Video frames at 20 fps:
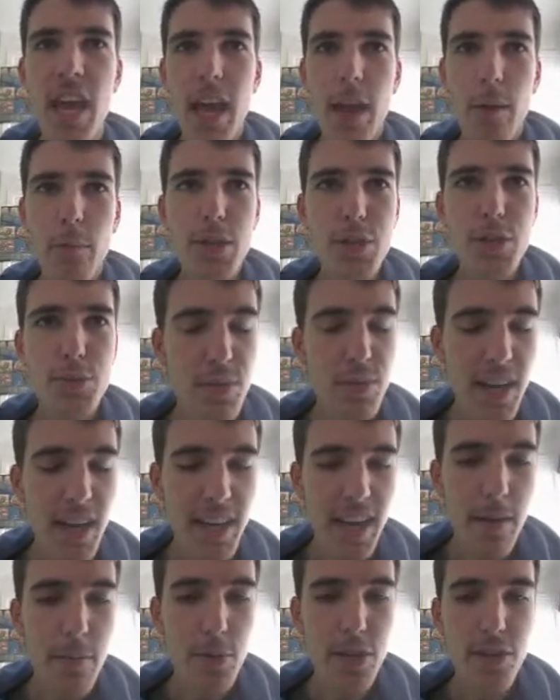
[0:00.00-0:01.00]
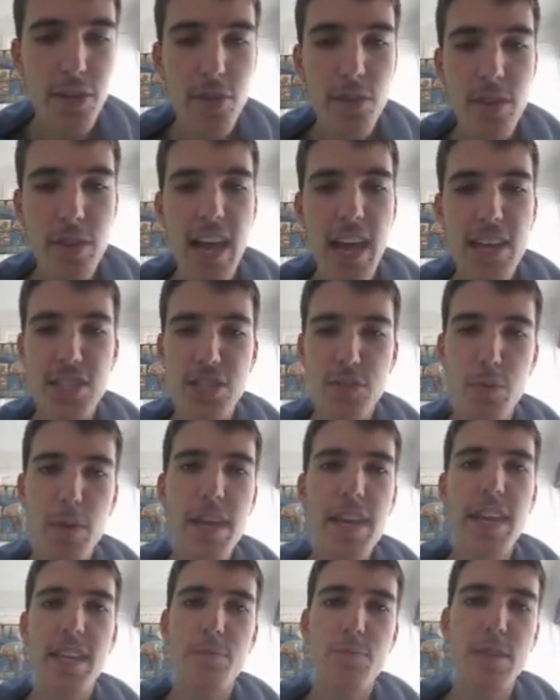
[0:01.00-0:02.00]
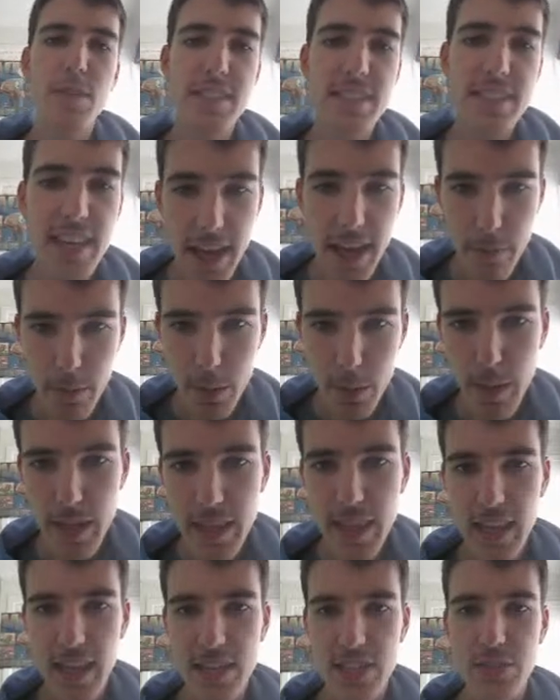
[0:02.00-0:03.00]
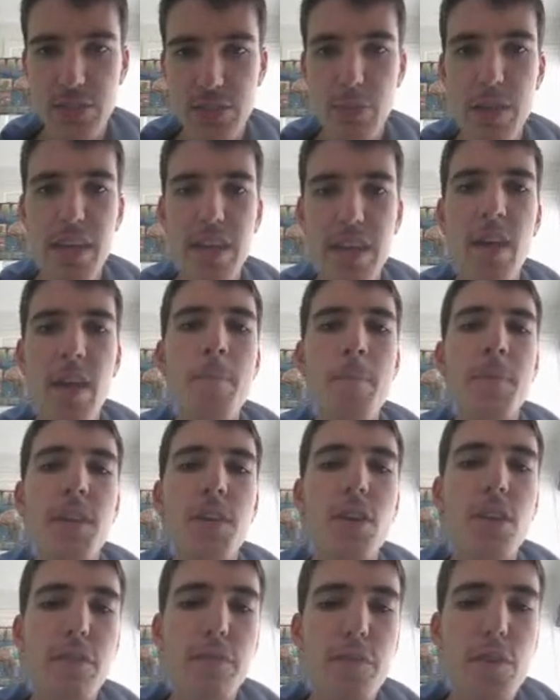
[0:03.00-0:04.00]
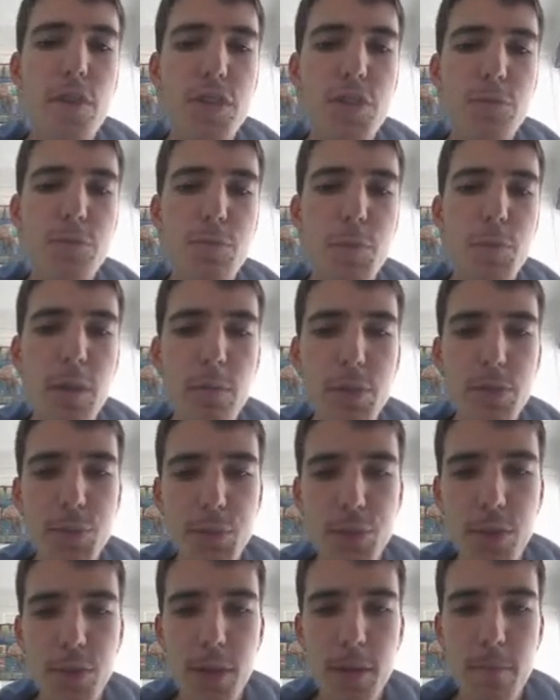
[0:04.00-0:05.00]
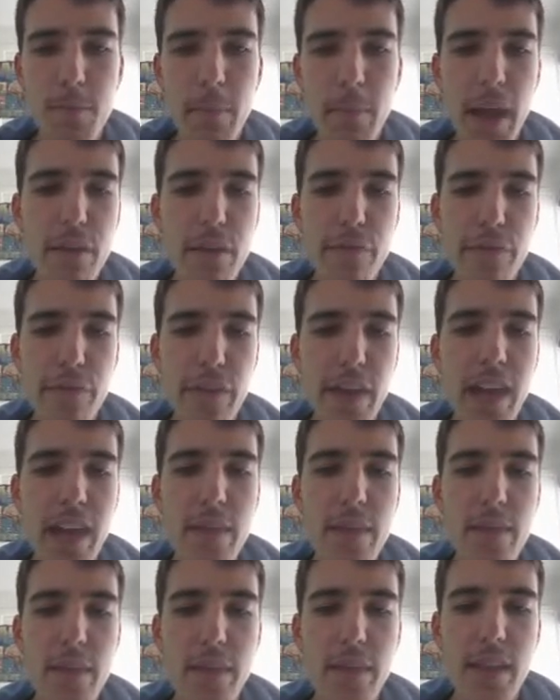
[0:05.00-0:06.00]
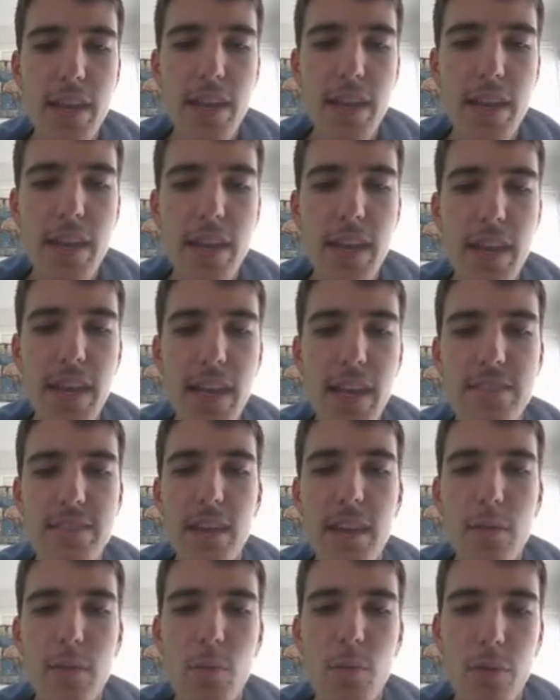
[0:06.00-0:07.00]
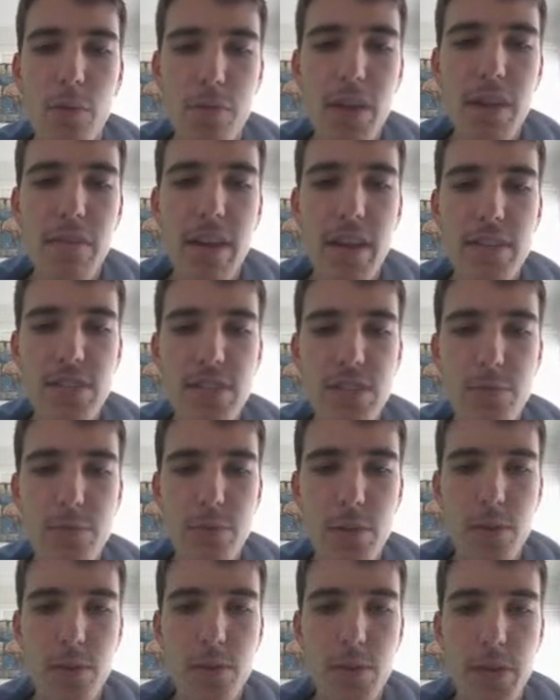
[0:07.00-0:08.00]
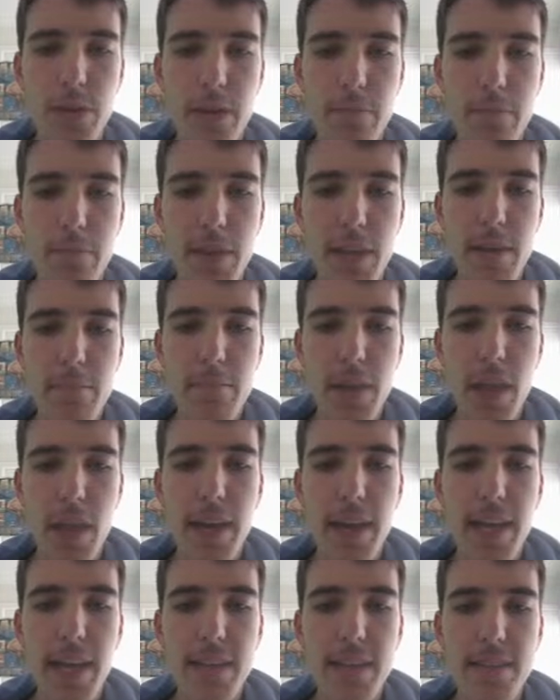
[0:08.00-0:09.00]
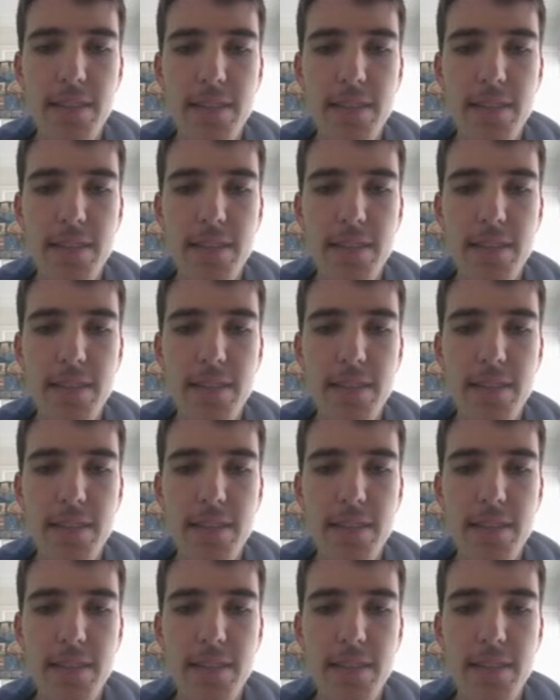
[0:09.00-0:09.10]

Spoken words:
which we were unable to do last week. As we see how we went last week, got the first winner, which was good in Mayfair. Then the next, three races were all complete blowouts.